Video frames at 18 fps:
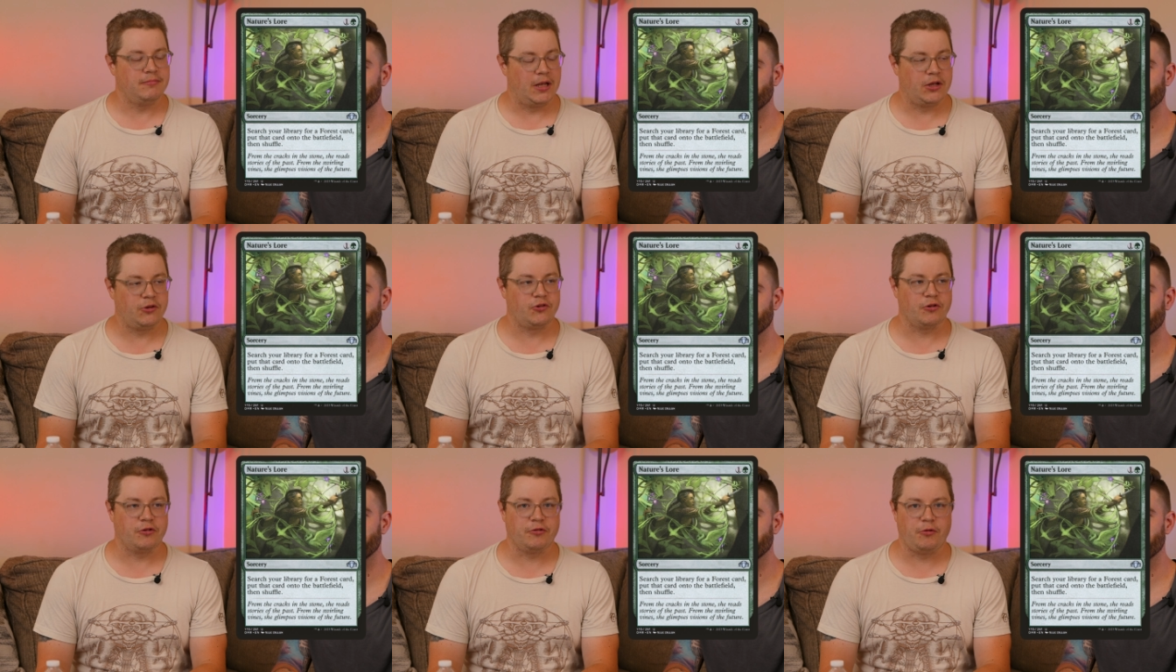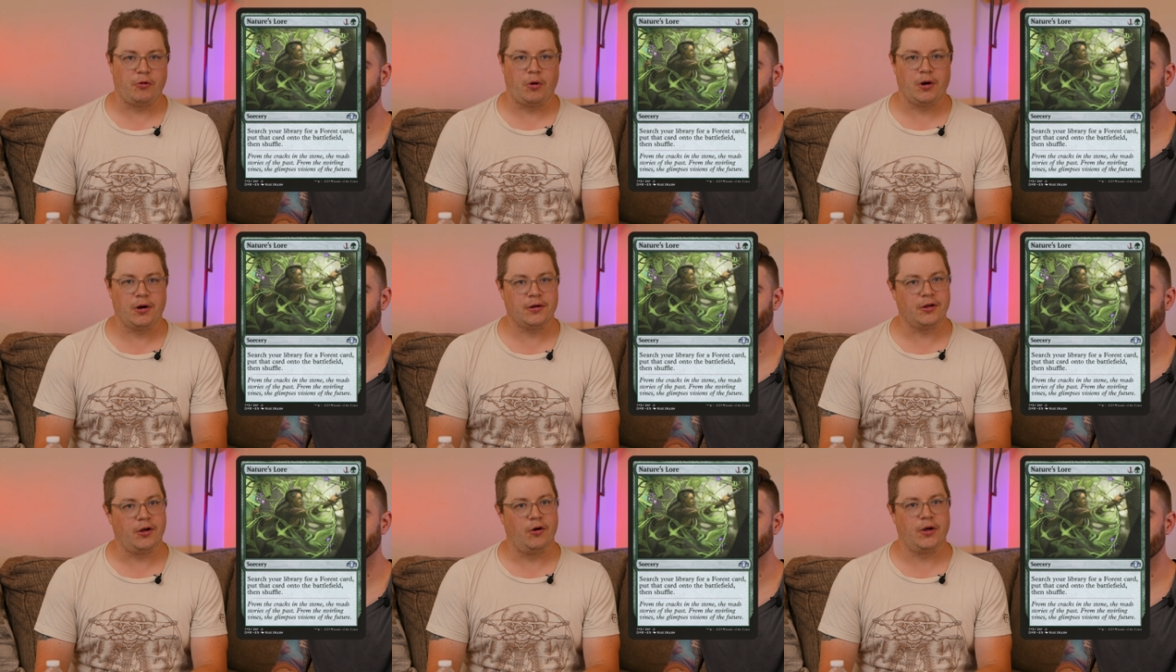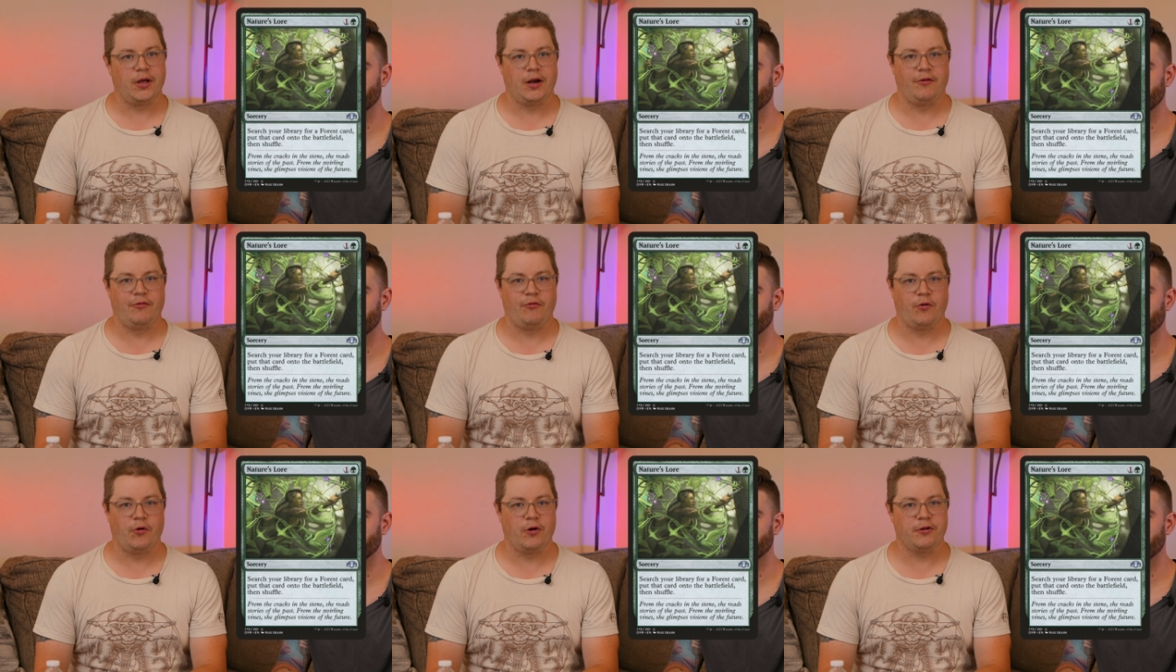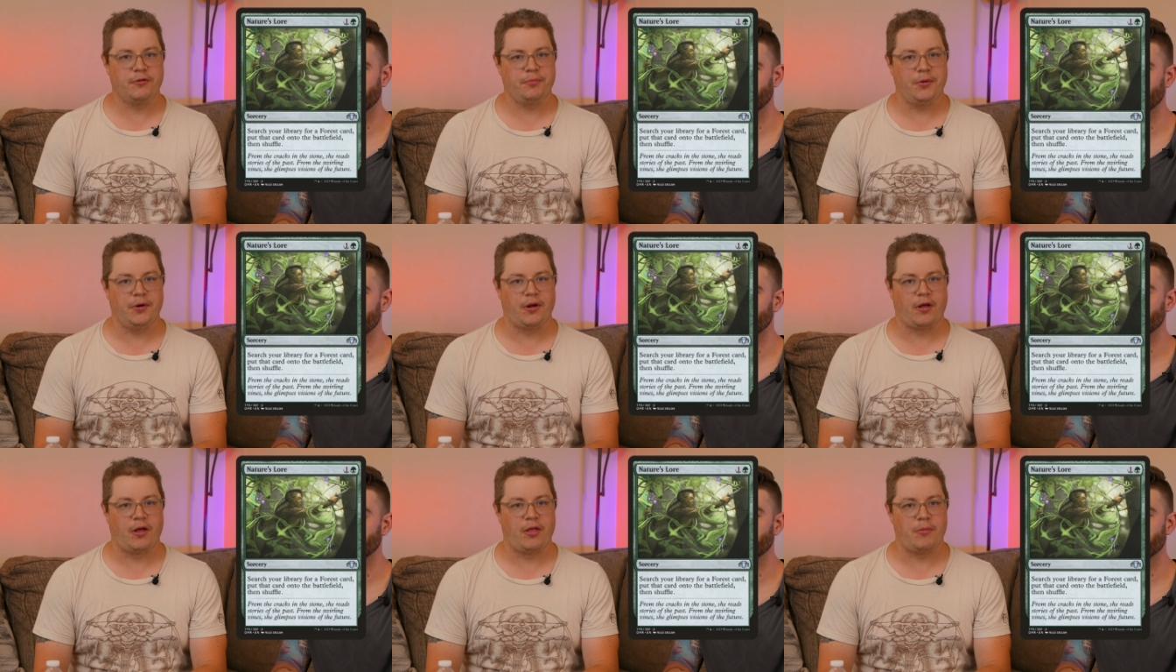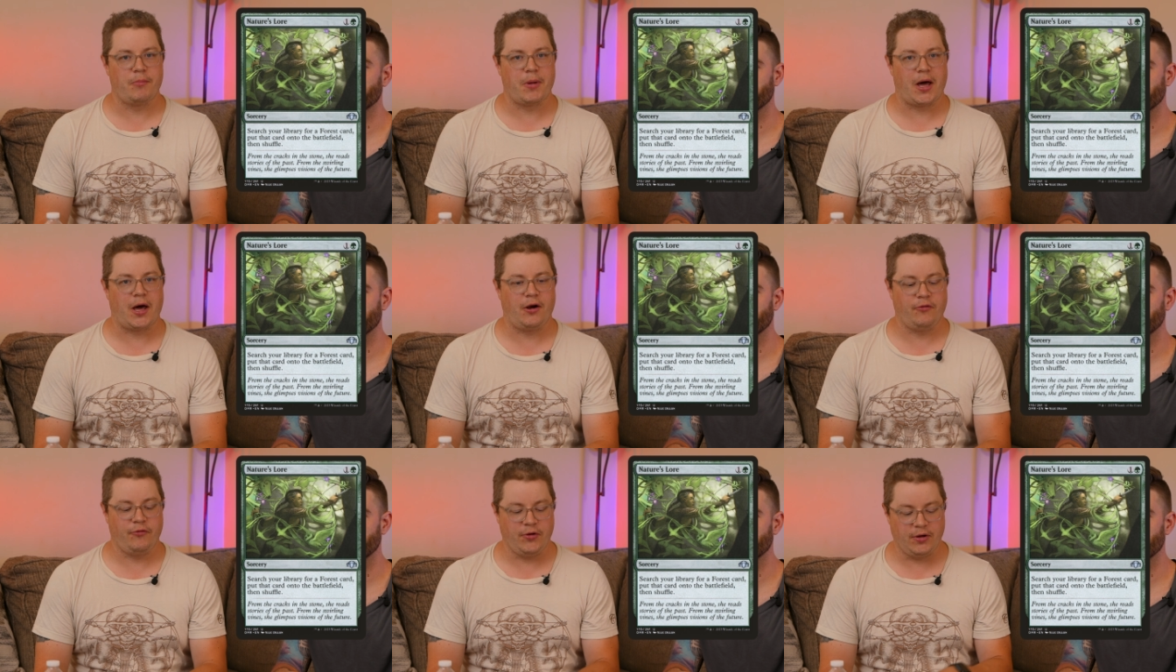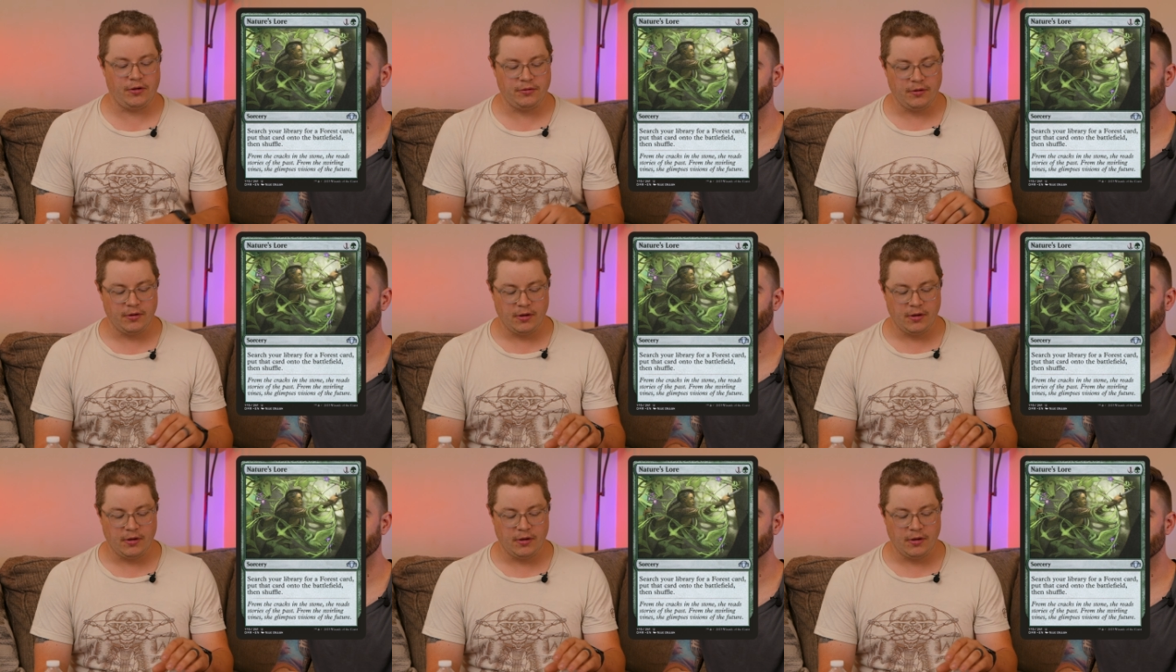Nature's Lore, go get a forest, put it on the battlefield.